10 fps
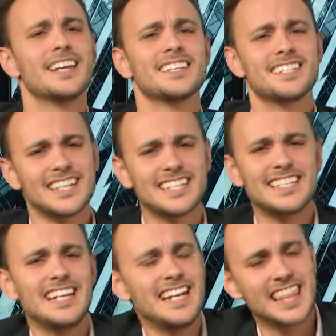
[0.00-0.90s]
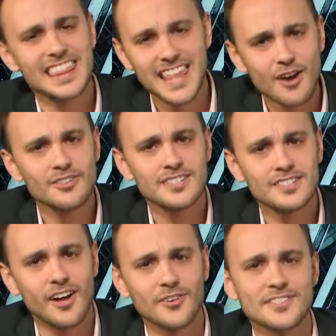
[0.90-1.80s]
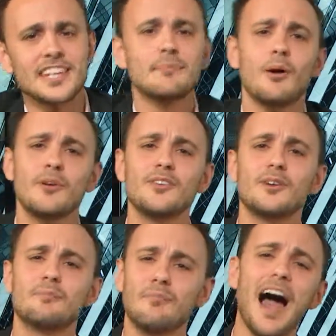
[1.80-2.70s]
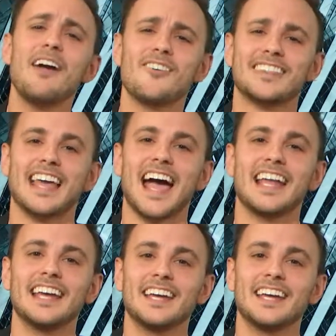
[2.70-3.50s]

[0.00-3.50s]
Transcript: $16,000. Think about what you could buy with that.